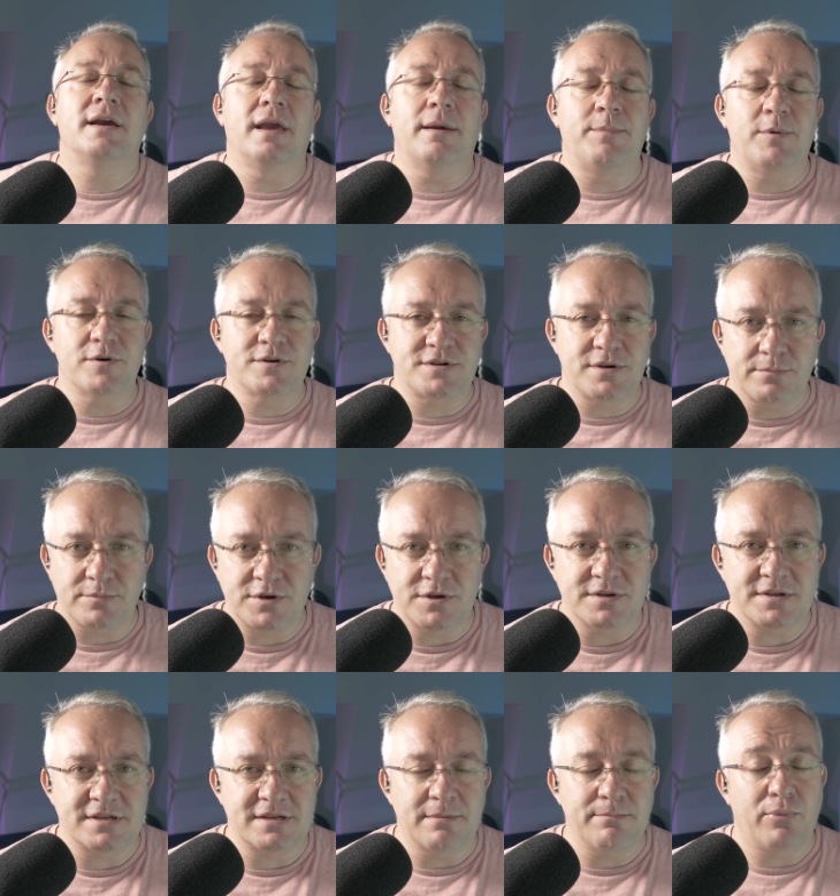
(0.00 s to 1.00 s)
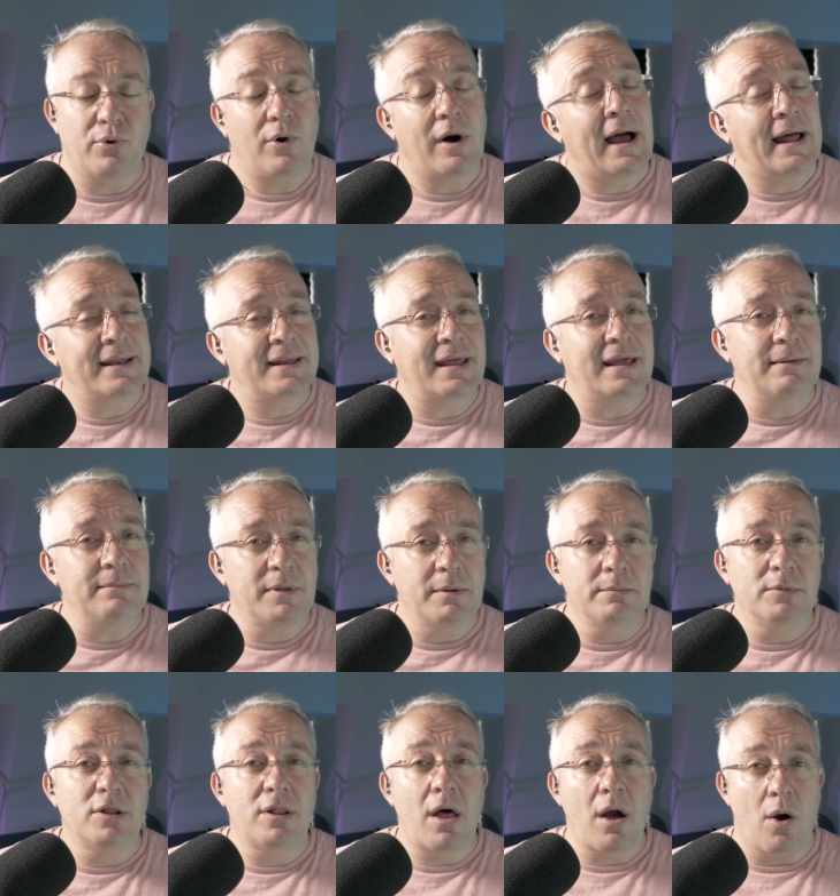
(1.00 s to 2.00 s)
Keep your assumptions simple and keep
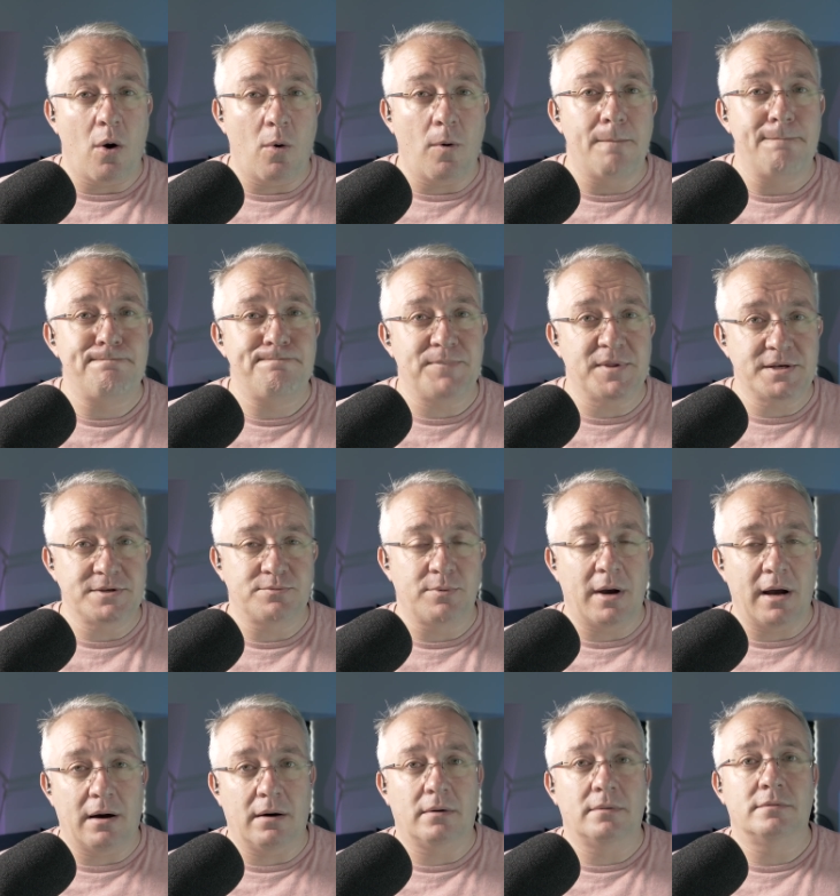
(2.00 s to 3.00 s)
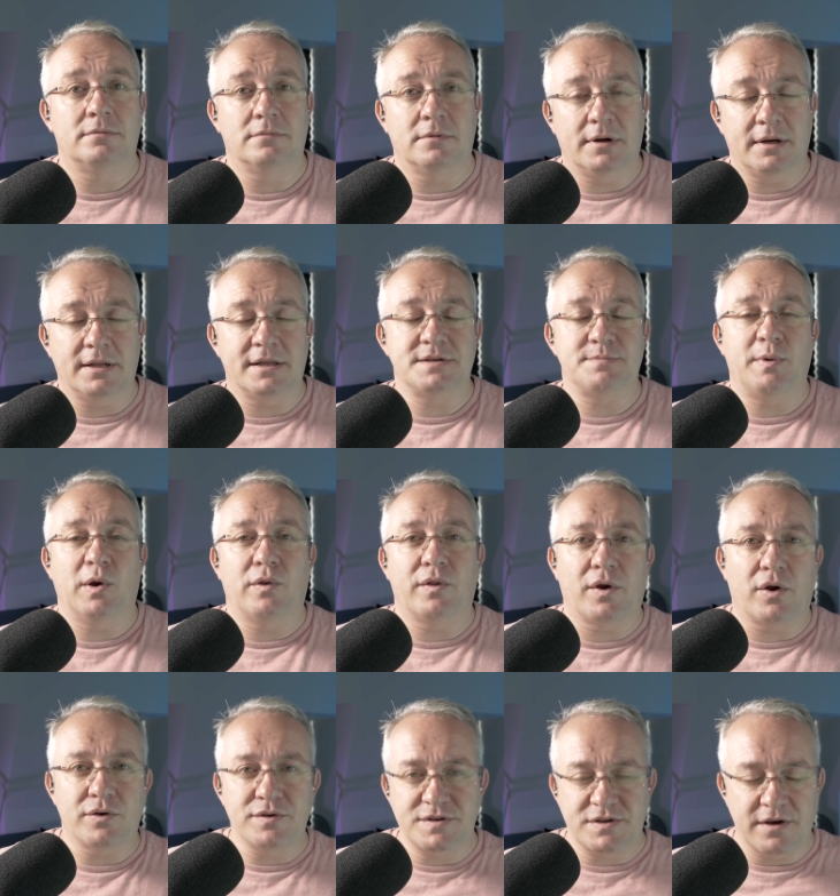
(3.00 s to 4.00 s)
them low as well, right? Let's be on
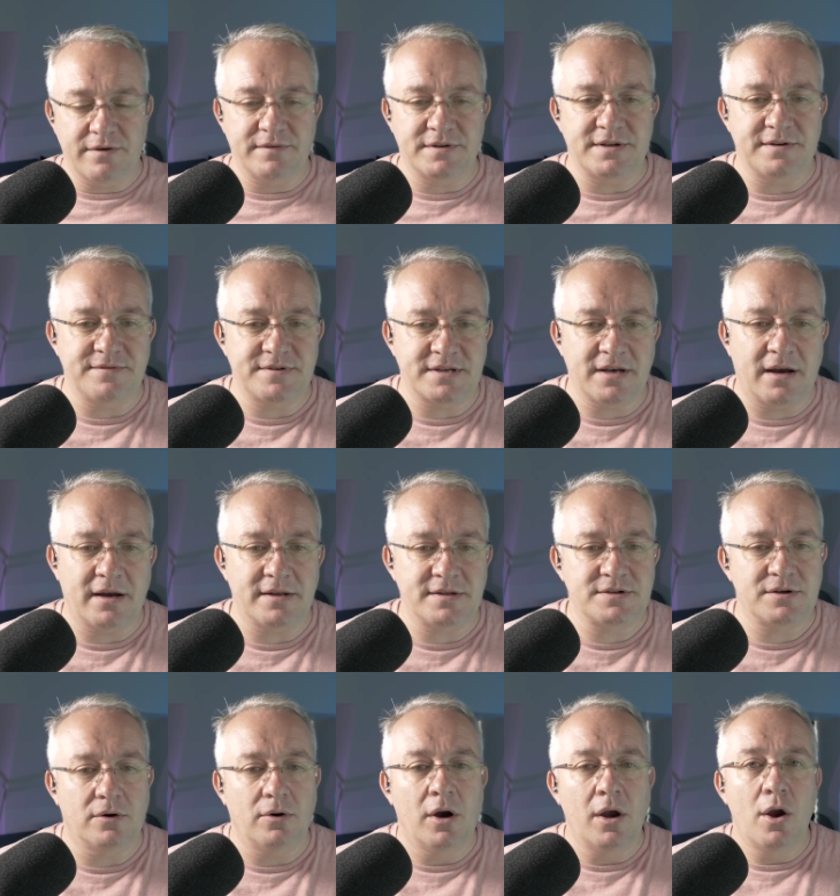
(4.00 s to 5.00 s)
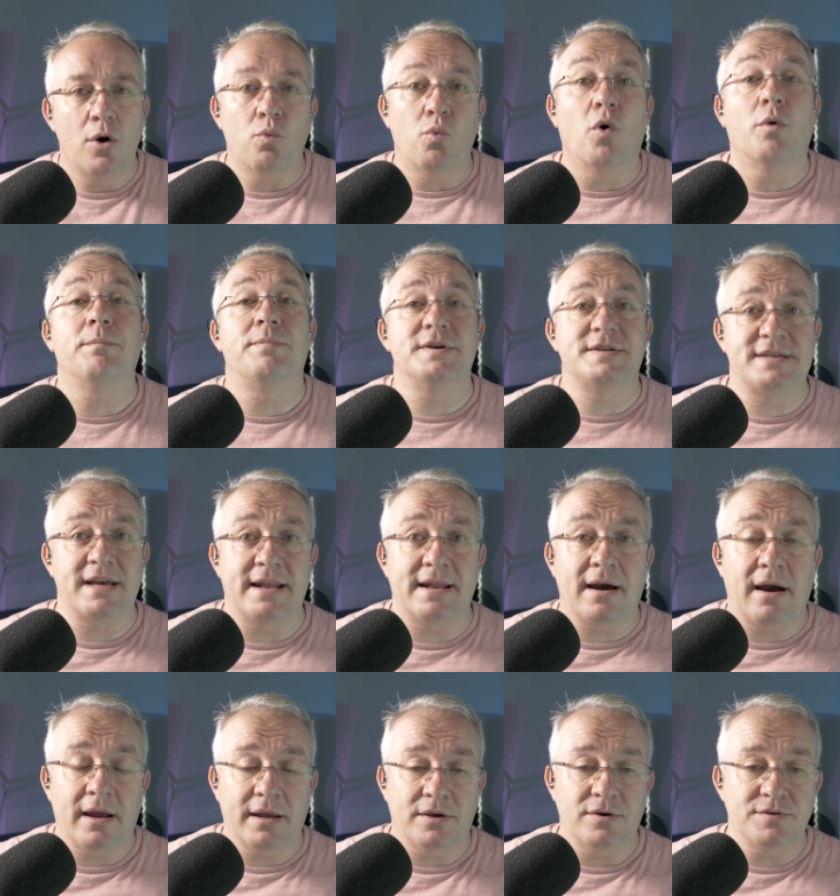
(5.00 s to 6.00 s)
the conservative side. So one percent
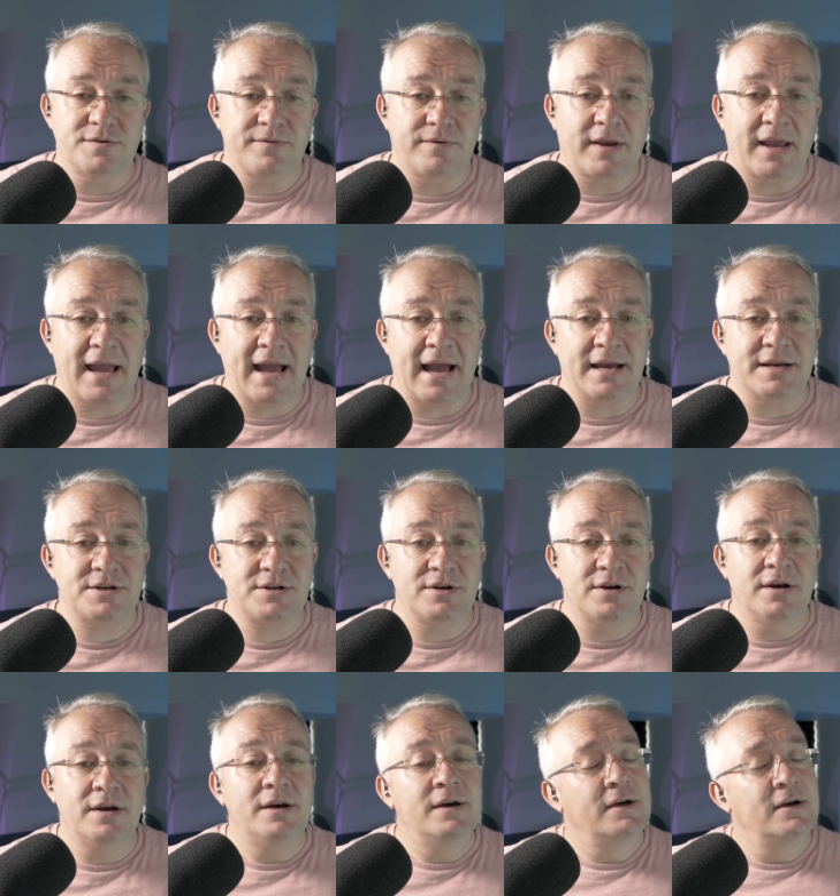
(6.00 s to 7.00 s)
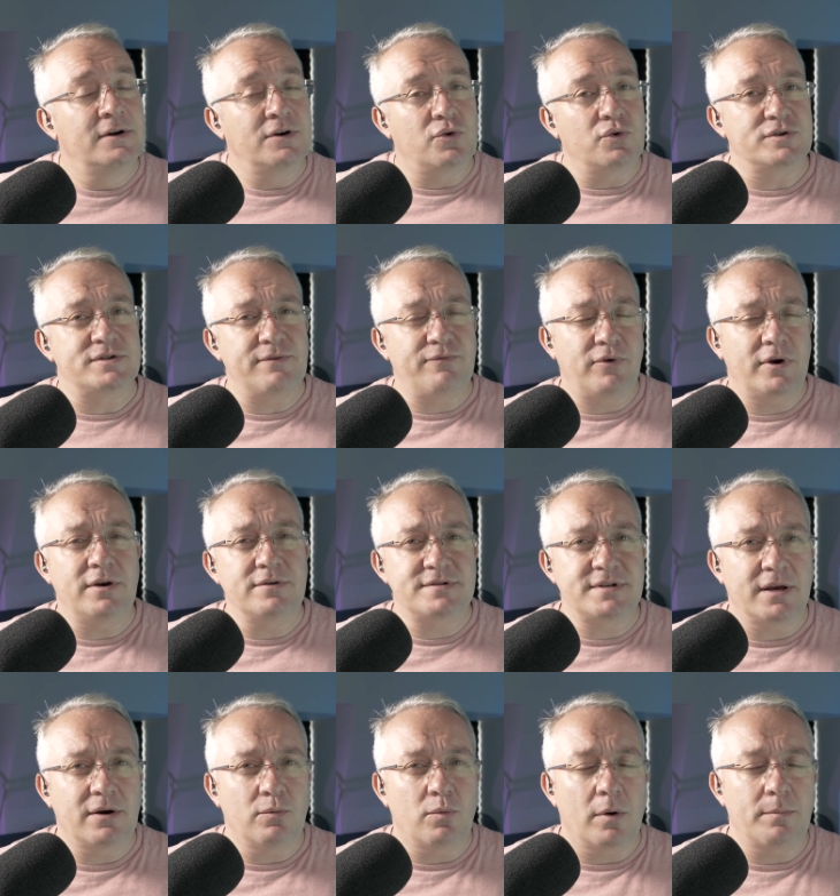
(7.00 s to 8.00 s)
I use for cash. Of course, if we're
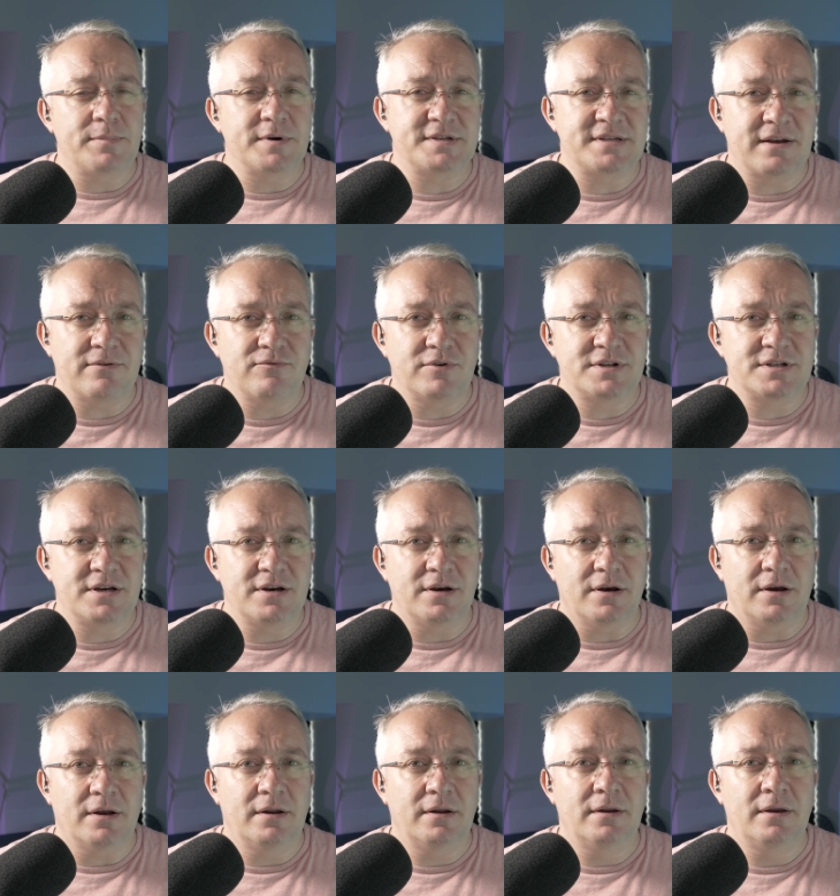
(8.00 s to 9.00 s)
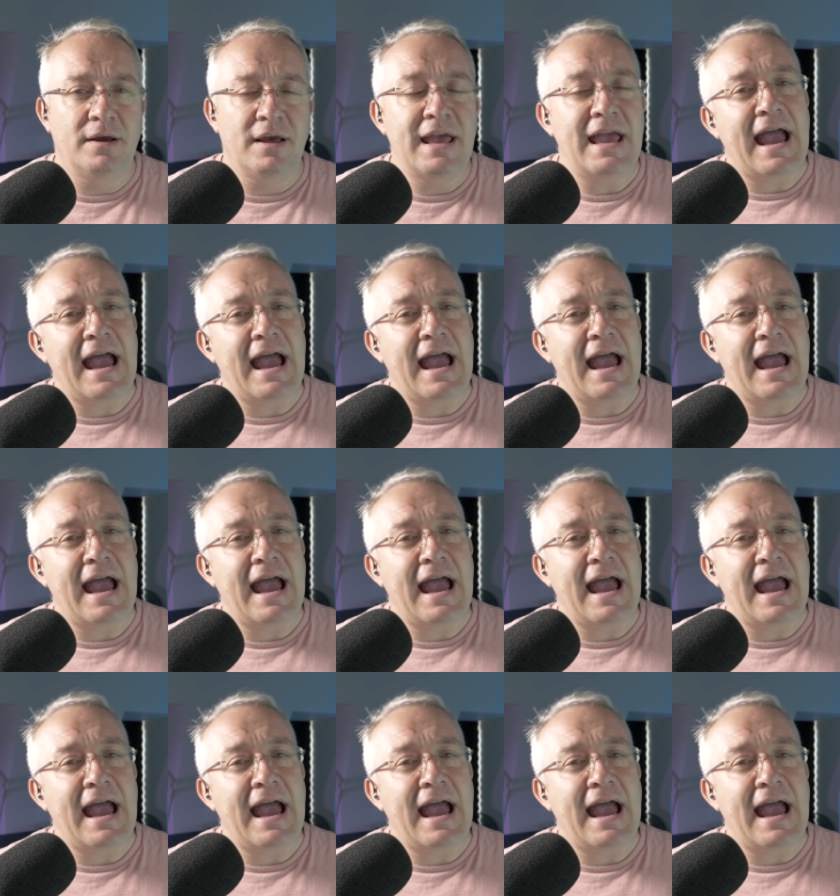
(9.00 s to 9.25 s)
using a one percent return